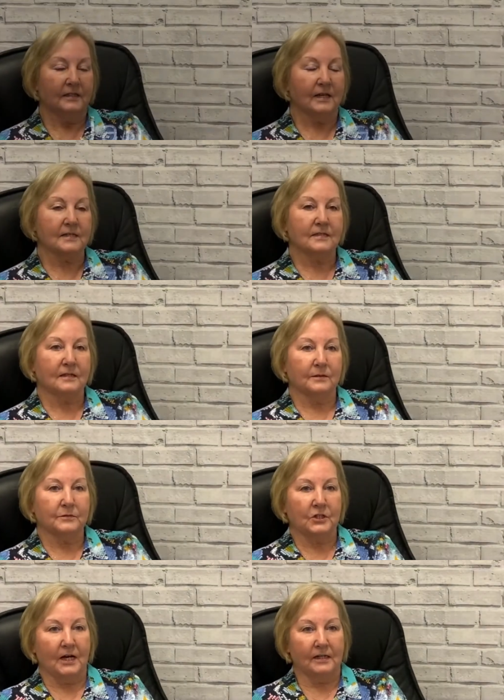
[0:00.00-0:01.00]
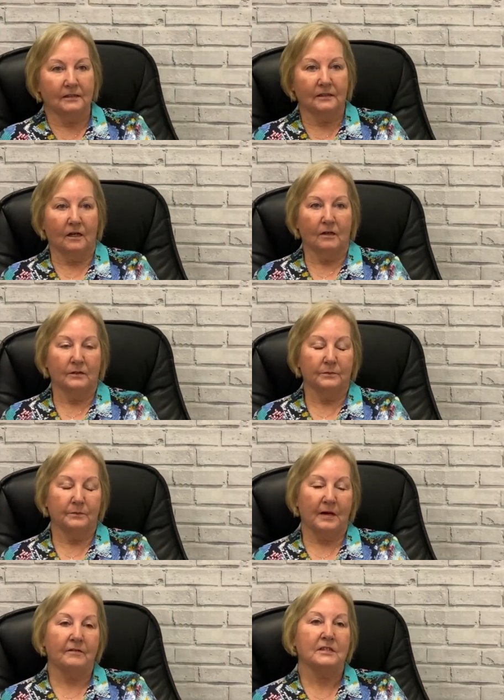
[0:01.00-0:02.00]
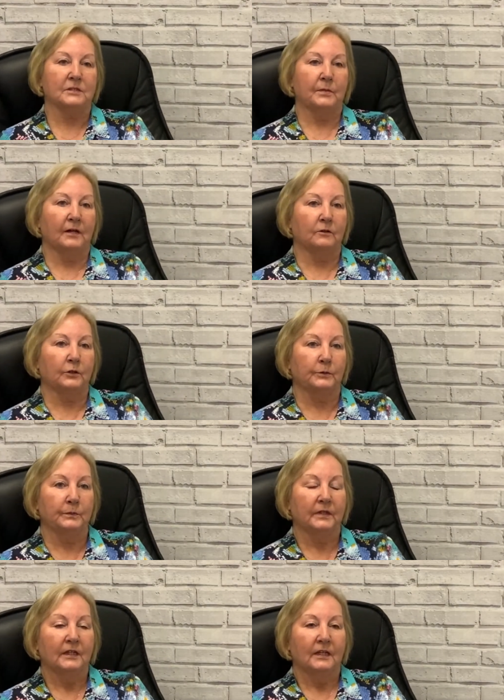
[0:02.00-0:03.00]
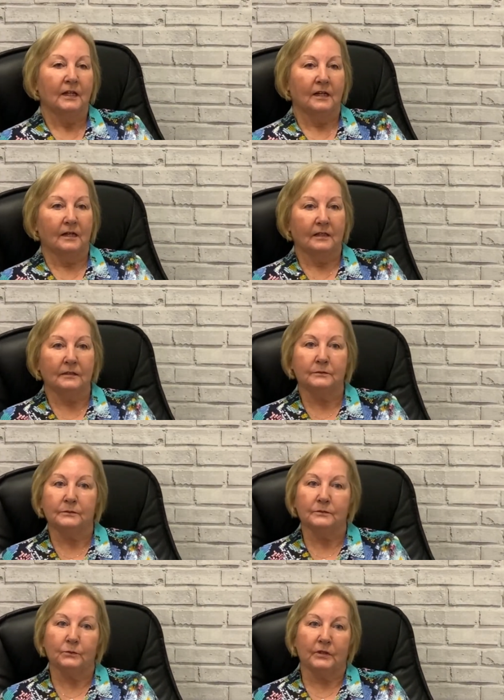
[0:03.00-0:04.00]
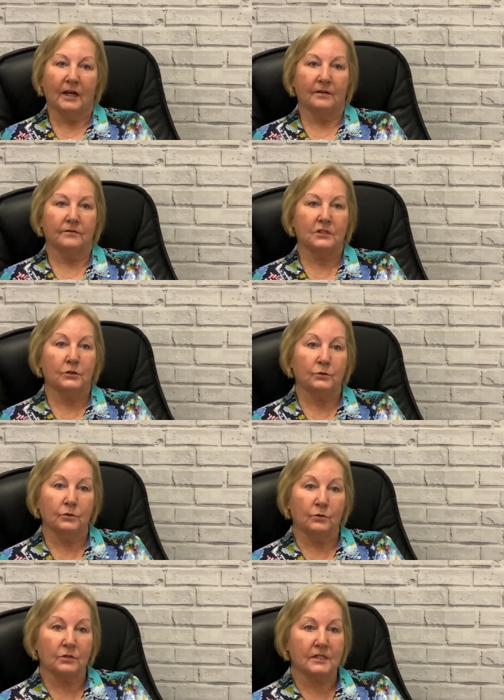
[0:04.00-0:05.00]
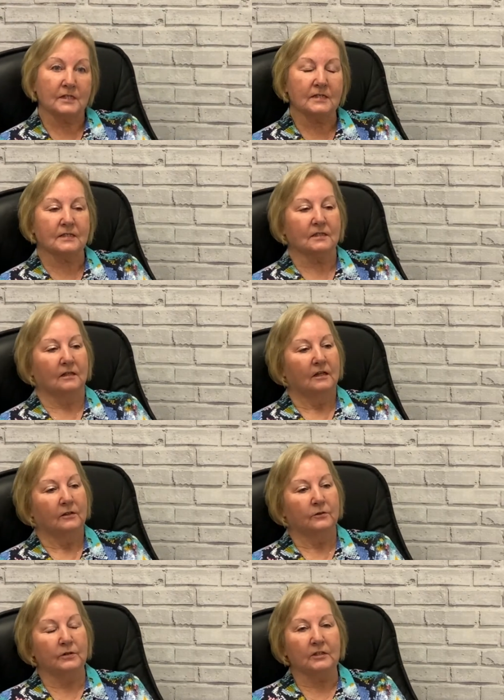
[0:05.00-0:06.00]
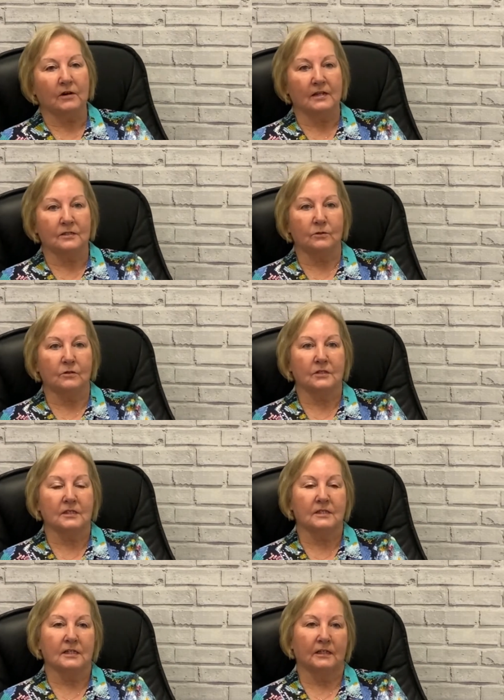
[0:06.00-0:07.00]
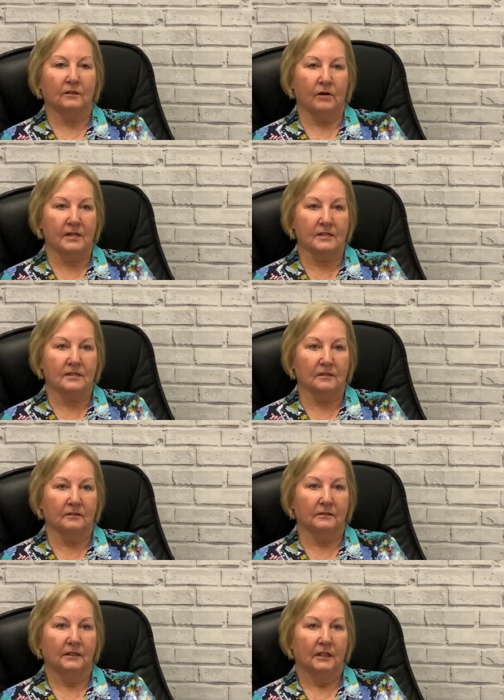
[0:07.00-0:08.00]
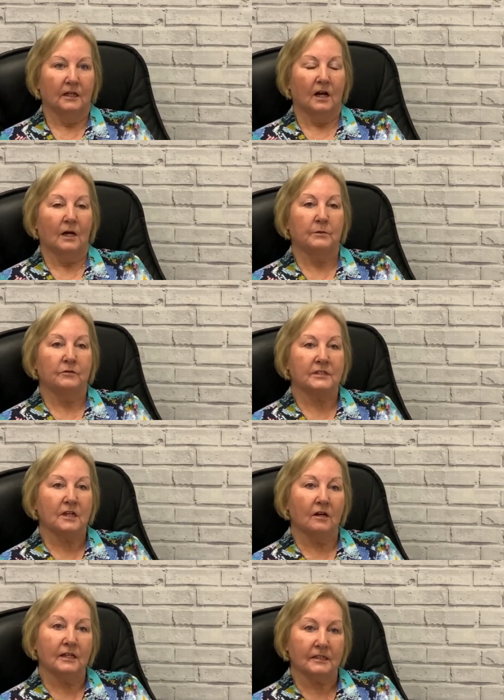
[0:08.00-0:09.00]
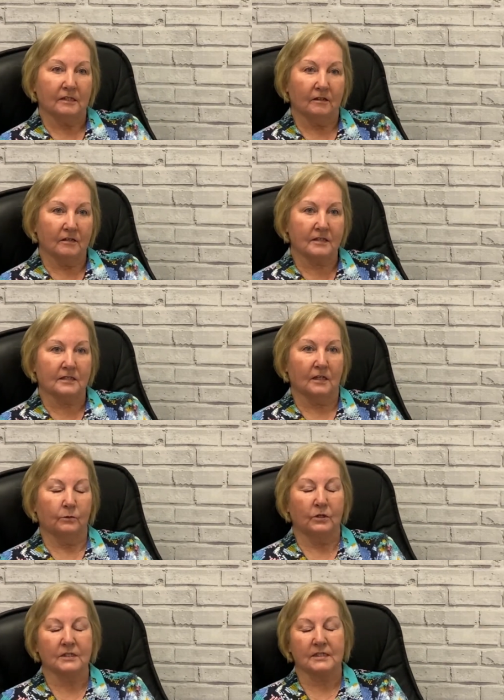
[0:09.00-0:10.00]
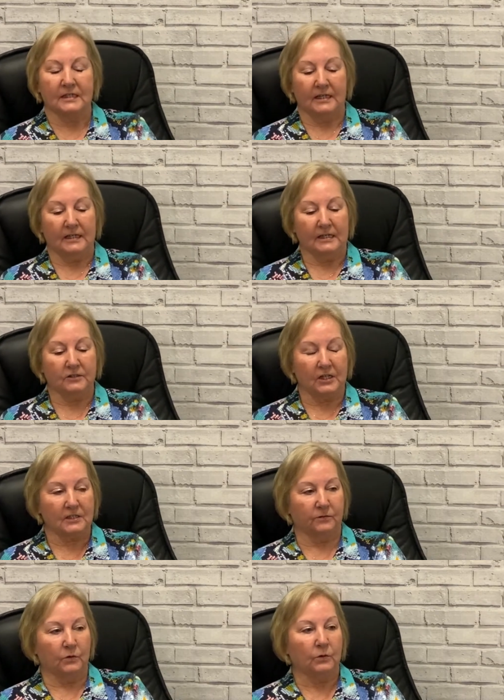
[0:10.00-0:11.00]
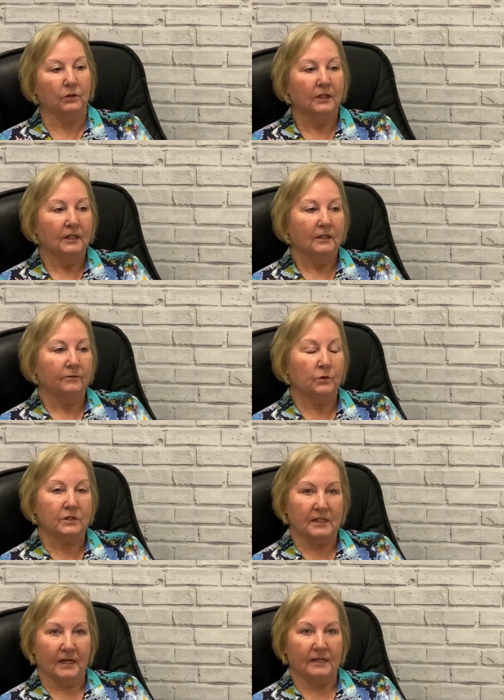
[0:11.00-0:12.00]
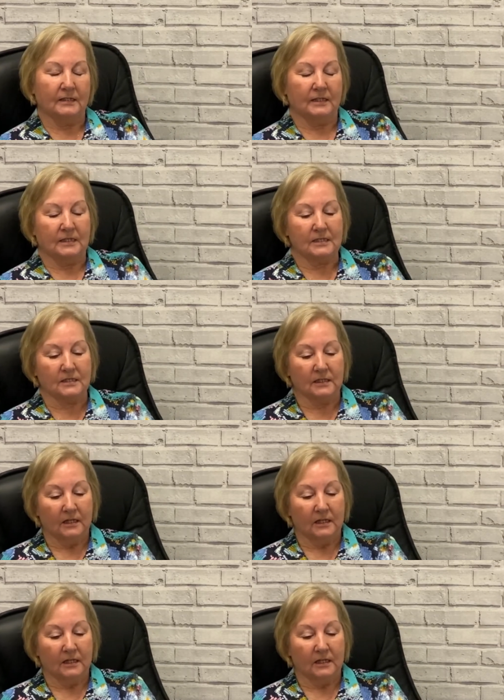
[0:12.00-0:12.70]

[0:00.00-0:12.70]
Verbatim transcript: Yes, I'm Jan. I'm married to Malcolm. Um, we have two daughters, three granddaughters and a grandson. I'm a retired nurse. I worked in the NHS for 48 years